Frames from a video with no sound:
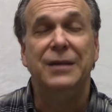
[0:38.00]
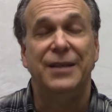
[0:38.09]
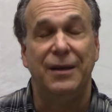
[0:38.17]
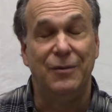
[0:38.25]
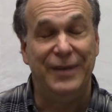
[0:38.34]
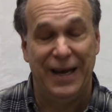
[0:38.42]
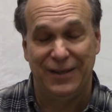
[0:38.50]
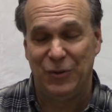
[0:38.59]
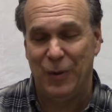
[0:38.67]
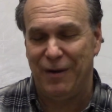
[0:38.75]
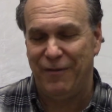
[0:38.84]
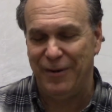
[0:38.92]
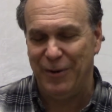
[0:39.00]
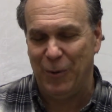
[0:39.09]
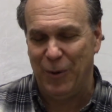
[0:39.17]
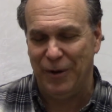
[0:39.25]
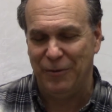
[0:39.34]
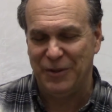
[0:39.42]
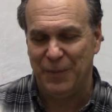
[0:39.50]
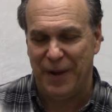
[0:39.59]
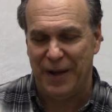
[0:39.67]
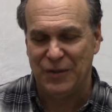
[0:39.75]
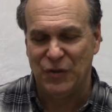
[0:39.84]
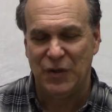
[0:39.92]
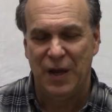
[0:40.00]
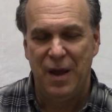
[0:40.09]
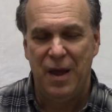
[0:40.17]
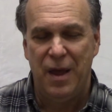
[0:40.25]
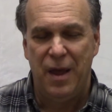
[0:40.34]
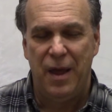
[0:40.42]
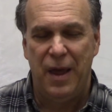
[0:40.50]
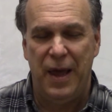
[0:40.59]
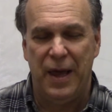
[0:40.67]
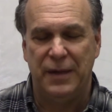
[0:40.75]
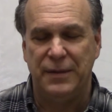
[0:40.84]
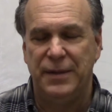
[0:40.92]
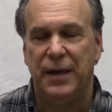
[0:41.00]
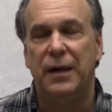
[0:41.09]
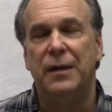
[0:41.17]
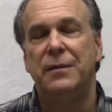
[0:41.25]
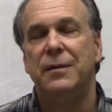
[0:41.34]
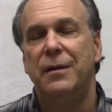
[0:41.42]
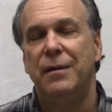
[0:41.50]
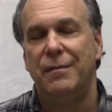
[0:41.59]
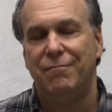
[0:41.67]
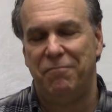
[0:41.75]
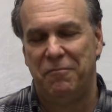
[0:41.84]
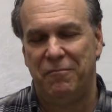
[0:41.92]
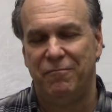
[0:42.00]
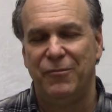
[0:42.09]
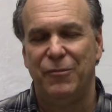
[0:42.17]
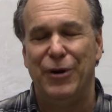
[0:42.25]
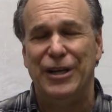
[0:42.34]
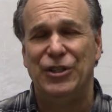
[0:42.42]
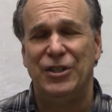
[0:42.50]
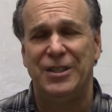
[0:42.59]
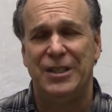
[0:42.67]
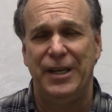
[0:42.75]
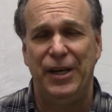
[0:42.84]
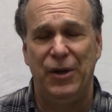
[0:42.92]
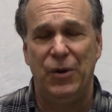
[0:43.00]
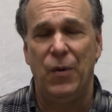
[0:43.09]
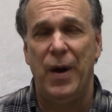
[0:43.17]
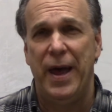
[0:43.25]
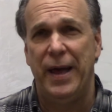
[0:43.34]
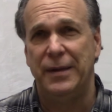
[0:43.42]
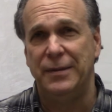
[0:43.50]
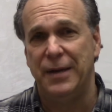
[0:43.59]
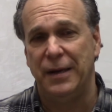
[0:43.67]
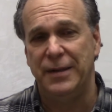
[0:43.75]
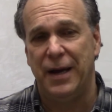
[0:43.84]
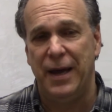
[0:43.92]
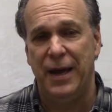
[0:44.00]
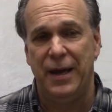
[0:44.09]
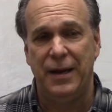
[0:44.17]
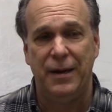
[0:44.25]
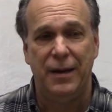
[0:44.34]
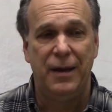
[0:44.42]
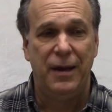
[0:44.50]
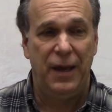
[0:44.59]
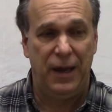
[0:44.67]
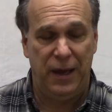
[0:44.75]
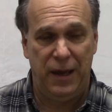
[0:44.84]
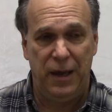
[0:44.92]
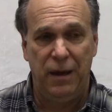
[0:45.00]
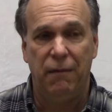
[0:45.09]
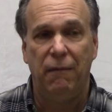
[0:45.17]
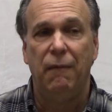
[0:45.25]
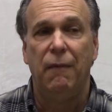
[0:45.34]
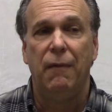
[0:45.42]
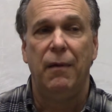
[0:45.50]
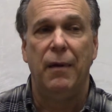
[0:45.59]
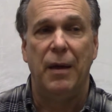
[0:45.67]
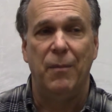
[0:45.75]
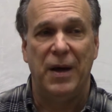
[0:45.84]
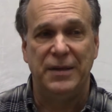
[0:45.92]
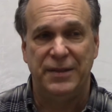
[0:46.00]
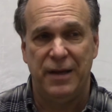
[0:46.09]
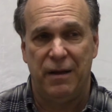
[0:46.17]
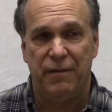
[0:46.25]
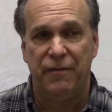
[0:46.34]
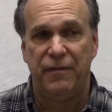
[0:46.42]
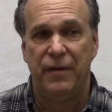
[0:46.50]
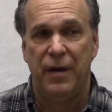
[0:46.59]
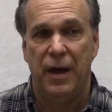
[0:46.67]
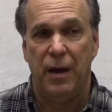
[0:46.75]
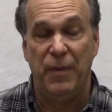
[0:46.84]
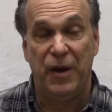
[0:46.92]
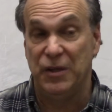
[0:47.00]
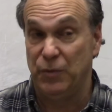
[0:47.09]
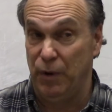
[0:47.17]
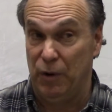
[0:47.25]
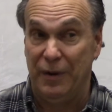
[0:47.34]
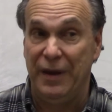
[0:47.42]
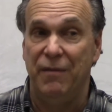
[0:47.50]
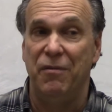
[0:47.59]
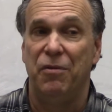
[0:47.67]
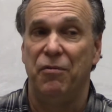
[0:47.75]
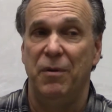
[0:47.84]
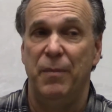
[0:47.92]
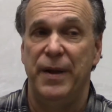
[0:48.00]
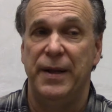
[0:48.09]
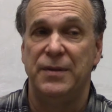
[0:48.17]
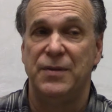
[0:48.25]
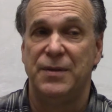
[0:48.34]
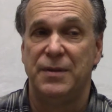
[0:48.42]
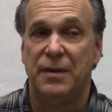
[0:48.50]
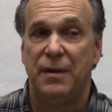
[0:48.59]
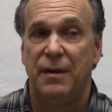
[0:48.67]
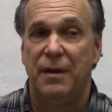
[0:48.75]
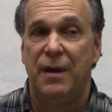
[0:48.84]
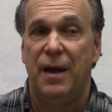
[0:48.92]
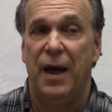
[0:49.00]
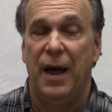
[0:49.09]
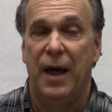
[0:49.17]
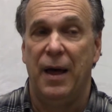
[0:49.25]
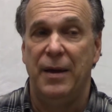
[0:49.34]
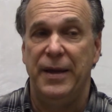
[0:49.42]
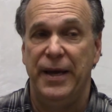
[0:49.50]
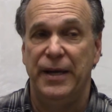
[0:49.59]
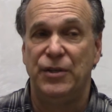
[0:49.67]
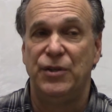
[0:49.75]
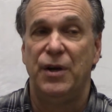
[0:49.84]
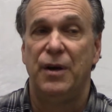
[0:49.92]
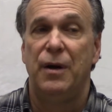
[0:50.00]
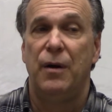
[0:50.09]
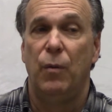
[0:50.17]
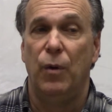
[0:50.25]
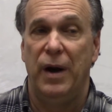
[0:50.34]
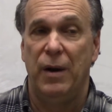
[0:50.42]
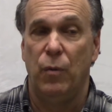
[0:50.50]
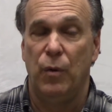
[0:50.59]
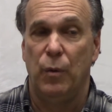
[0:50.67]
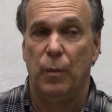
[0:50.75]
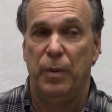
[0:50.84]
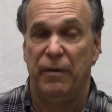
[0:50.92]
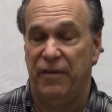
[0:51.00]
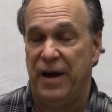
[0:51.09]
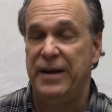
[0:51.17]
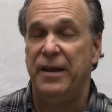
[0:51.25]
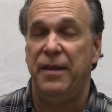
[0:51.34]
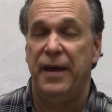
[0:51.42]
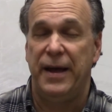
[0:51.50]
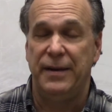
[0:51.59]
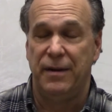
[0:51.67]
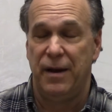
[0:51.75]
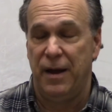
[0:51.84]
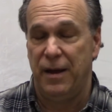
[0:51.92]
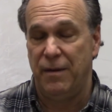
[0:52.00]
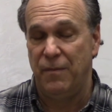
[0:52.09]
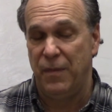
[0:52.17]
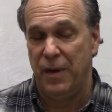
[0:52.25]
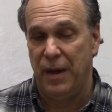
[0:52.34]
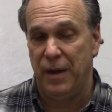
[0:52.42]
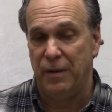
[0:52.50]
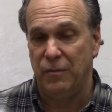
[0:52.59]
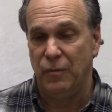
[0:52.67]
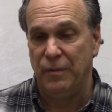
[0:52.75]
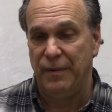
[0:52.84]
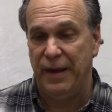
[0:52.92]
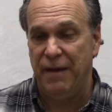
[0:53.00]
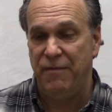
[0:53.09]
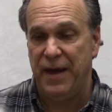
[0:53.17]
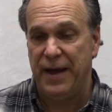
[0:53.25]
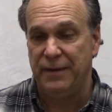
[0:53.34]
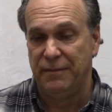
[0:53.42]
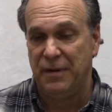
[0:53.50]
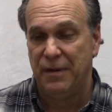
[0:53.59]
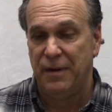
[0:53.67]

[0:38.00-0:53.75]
I said yes, 1,200-word response, and graciously, you and Diane Hickey and myself, because we were only given 3 minutes each, provided that, gave that